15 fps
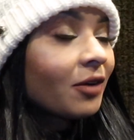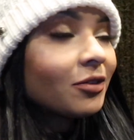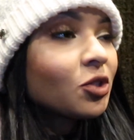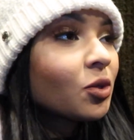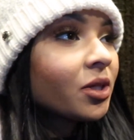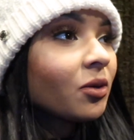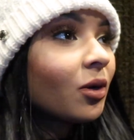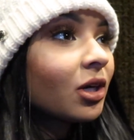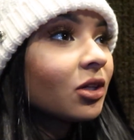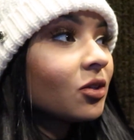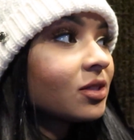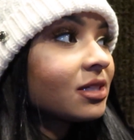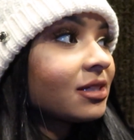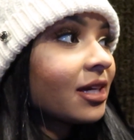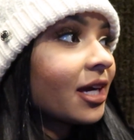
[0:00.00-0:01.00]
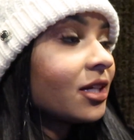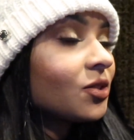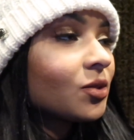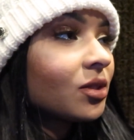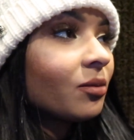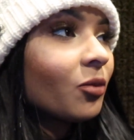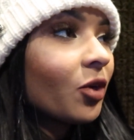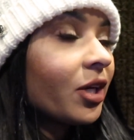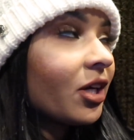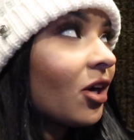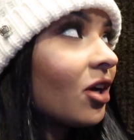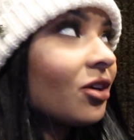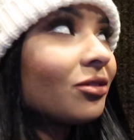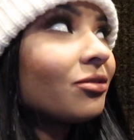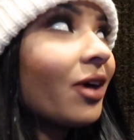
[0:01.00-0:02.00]
Forever 21 closes like at 2 in the morning
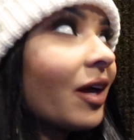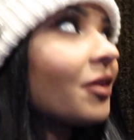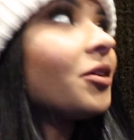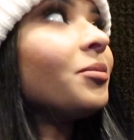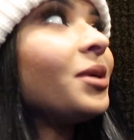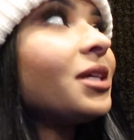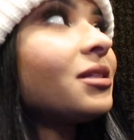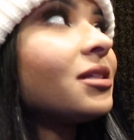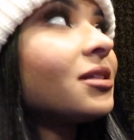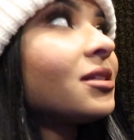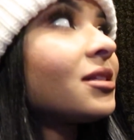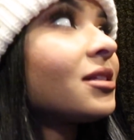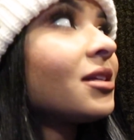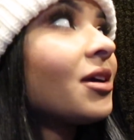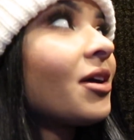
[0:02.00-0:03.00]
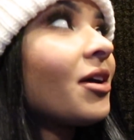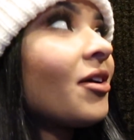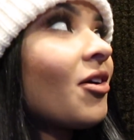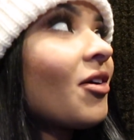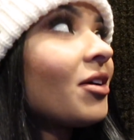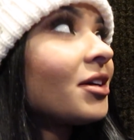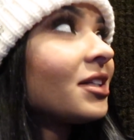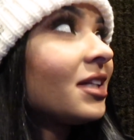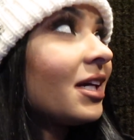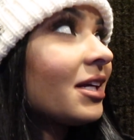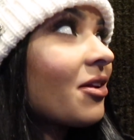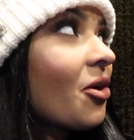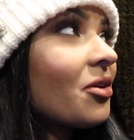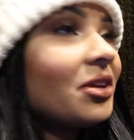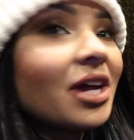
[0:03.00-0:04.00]
on a regular basis.
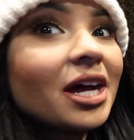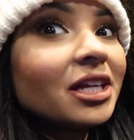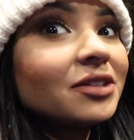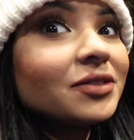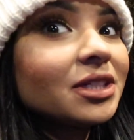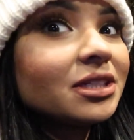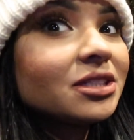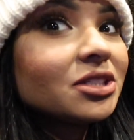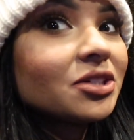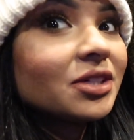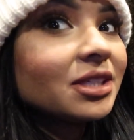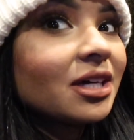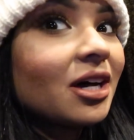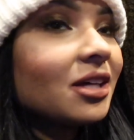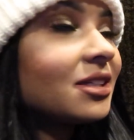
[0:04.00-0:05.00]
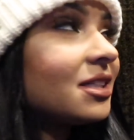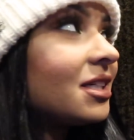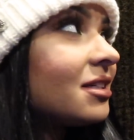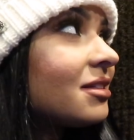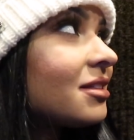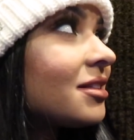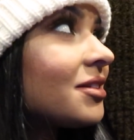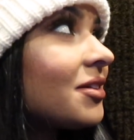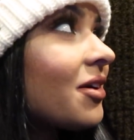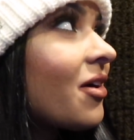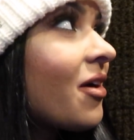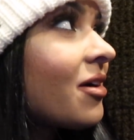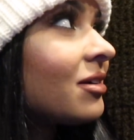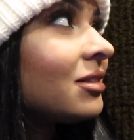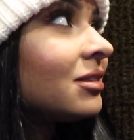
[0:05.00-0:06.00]
Like not even during the holidays.
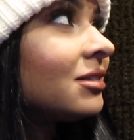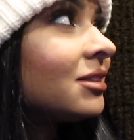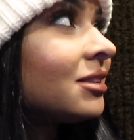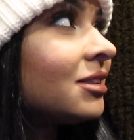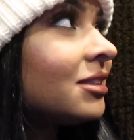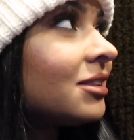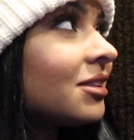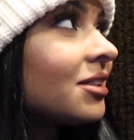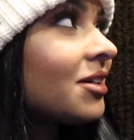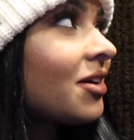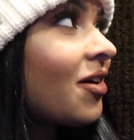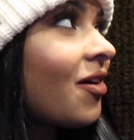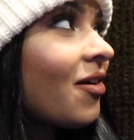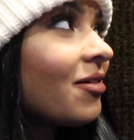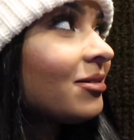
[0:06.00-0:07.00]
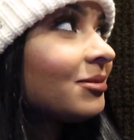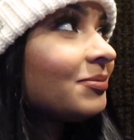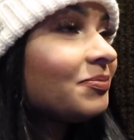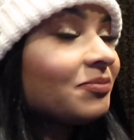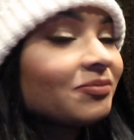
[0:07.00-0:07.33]
Just in case you need that last minute shirt.